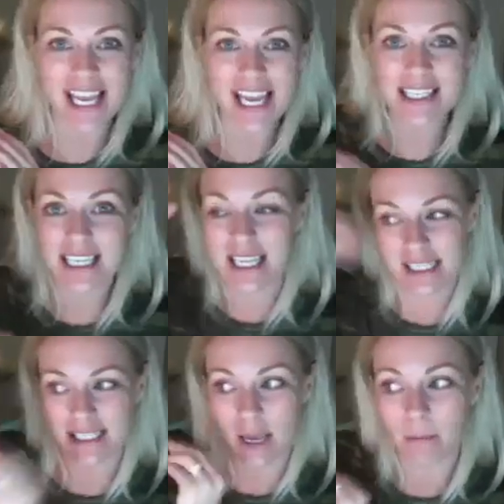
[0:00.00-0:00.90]
candy,
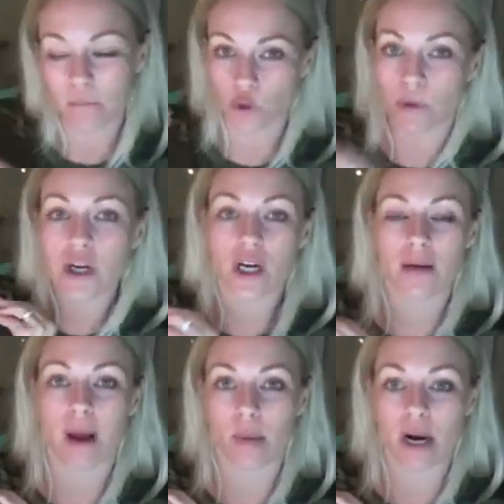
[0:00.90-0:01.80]
some trigger
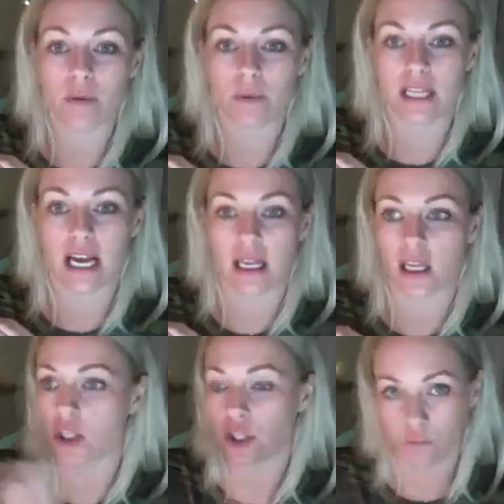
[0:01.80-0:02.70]
in my brain was like,
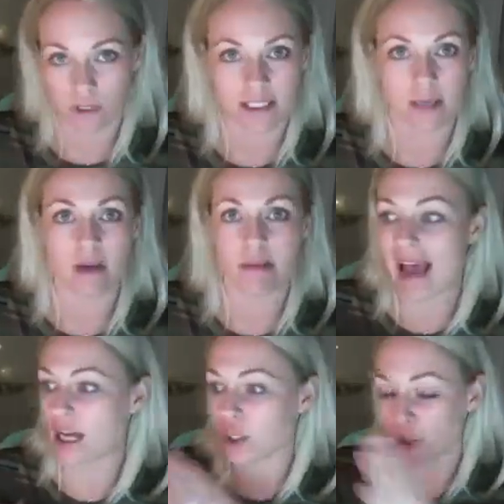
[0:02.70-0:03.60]
you've done something bad.